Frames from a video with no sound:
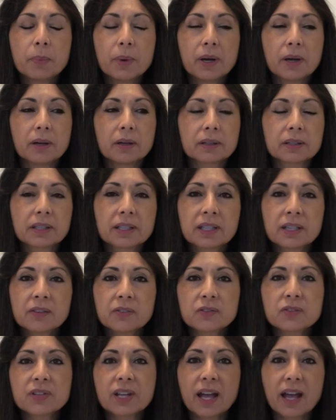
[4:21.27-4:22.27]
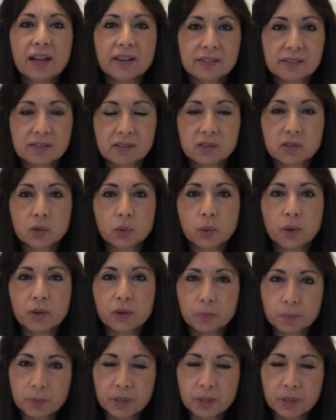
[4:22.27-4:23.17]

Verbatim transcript: uh, give tasks to other